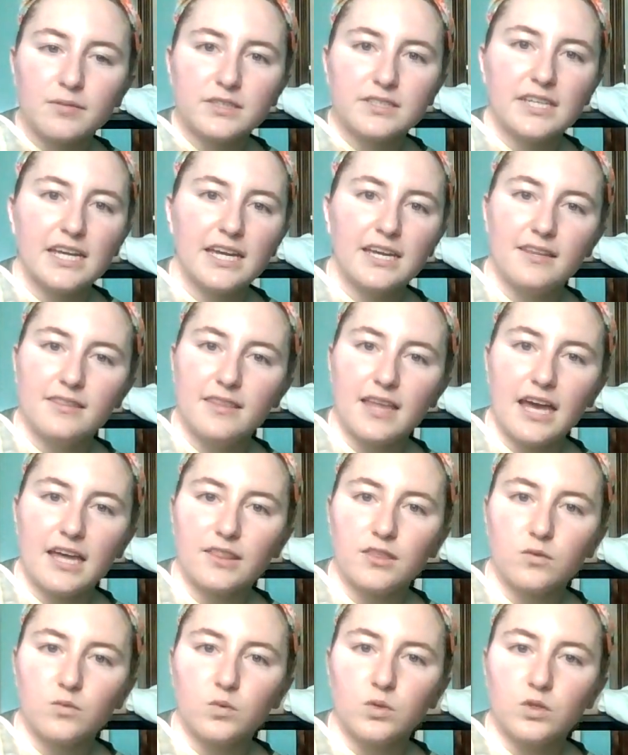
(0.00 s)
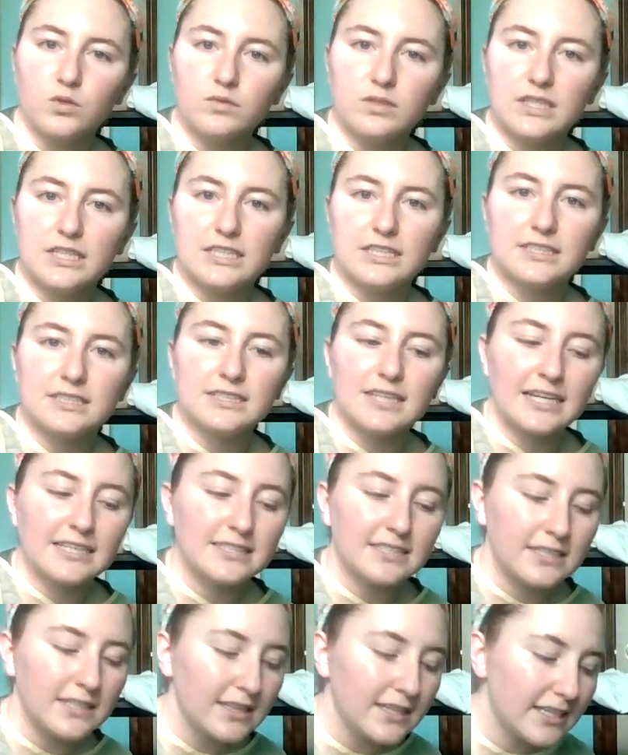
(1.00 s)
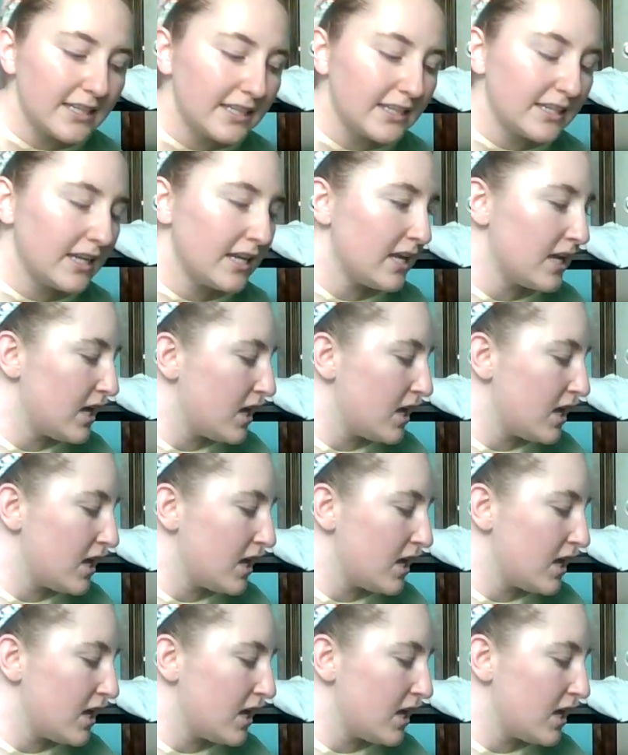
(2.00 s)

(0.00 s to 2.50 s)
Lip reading: pretend that the wound is nice and clean.